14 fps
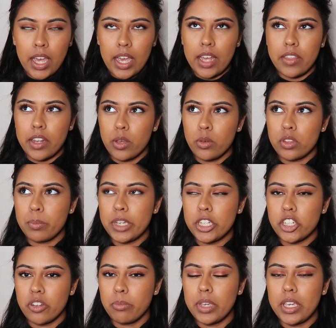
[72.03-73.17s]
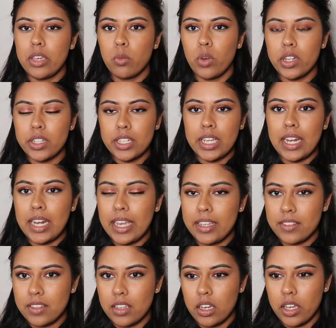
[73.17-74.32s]
and then it was a picture of me 1 year
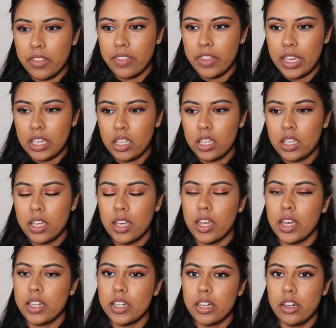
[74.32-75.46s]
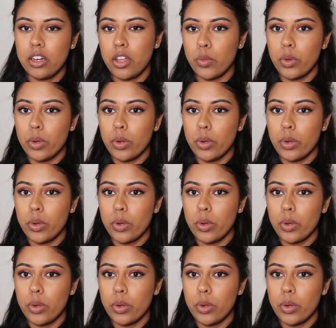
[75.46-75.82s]
later, I think, and then another